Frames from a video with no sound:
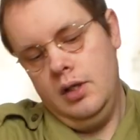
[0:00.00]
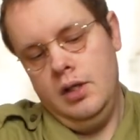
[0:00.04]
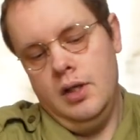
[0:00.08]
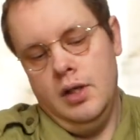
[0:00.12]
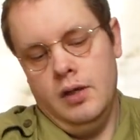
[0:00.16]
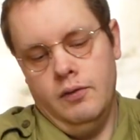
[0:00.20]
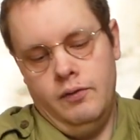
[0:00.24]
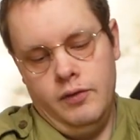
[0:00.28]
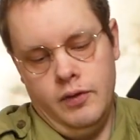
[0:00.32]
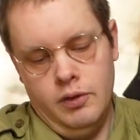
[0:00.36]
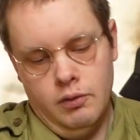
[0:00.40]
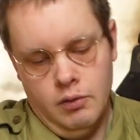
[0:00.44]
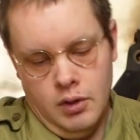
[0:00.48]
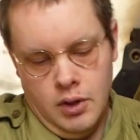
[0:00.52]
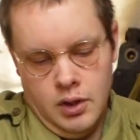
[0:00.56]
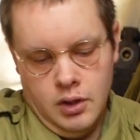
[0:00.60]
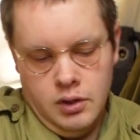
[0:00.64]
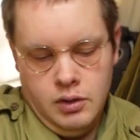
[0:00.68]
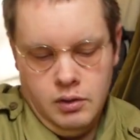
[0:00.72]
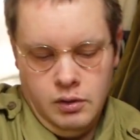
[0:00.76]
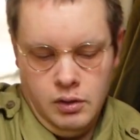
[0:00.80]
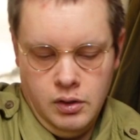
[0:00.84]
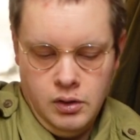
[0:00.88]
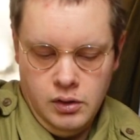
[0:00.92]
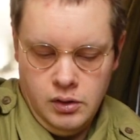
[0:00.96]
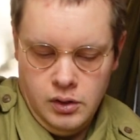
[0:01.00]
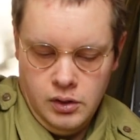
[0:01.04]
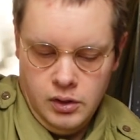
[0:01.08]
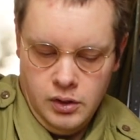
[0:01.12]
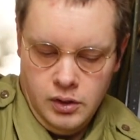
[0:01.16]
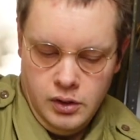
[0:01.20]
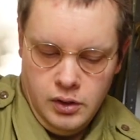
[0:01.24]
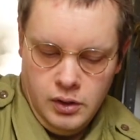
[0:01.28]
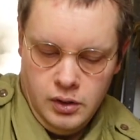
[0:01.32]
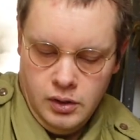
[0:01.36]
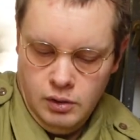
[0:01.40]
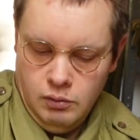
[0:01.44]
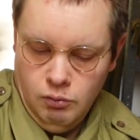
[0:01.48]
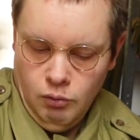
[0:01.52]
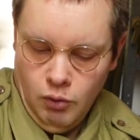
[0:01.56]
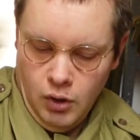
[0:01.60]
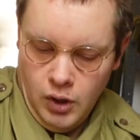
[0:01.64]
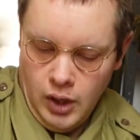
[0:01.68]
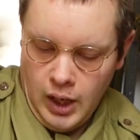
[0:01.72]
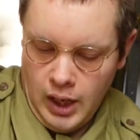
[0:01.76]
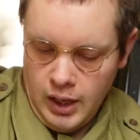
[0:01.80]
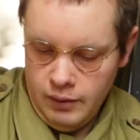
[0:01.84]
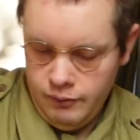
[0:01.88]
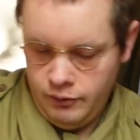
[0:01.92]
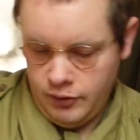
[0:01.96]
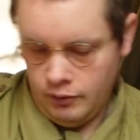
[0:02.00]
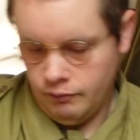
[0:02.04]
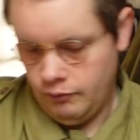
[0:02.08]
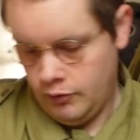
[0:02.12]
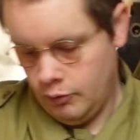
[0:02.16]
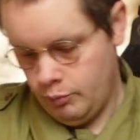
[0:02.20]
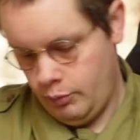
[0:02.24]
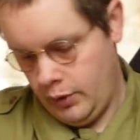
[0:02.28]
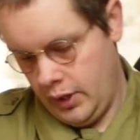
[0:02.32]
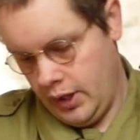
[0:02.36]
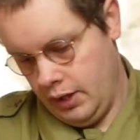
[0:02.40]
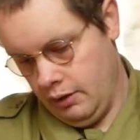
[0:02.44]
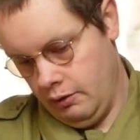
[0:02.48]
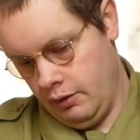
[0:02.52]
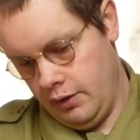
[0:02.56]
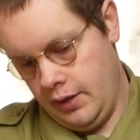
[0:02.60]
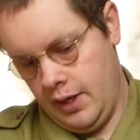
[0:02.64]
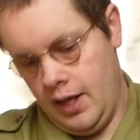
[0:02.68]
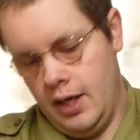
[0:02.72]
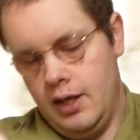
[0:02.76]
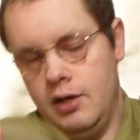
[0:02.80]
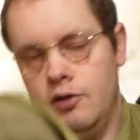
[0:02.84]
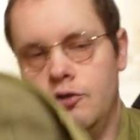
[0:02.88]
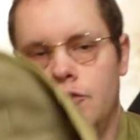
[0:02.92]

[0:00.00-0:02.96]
If you want to have something bigger in there, you can